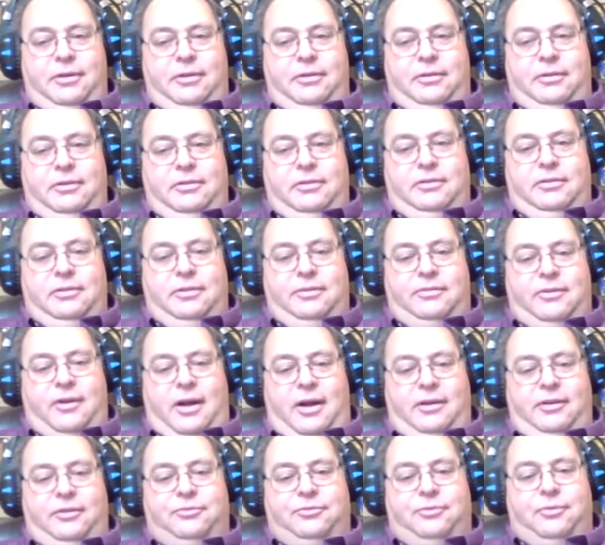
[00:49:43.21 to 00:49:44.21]
And we
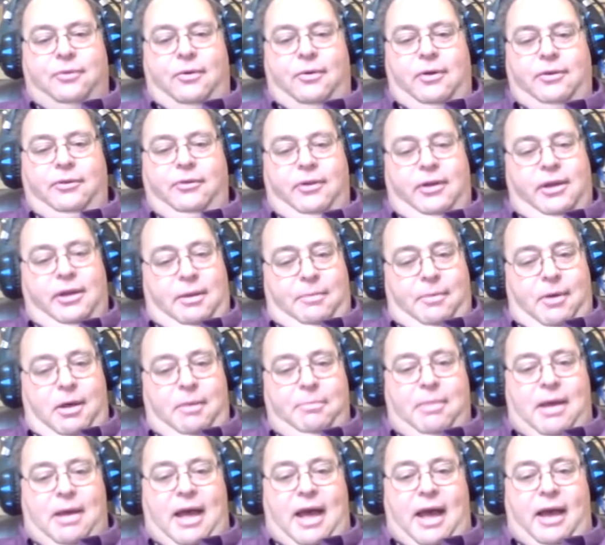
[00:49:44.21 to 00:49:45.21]
are, I think, at a
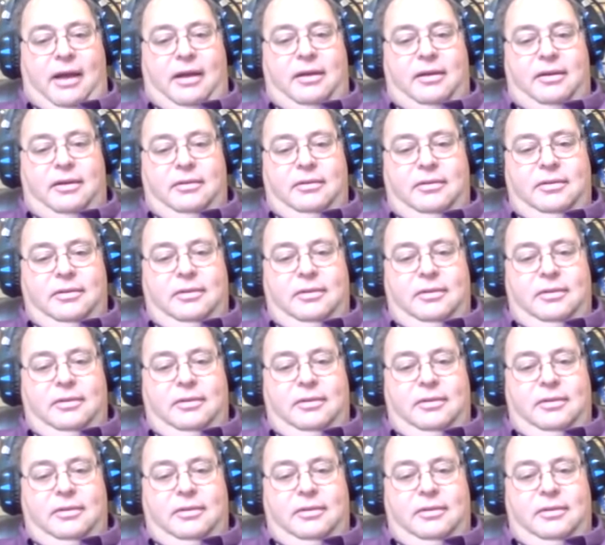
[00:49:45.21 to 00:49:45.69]
tipping point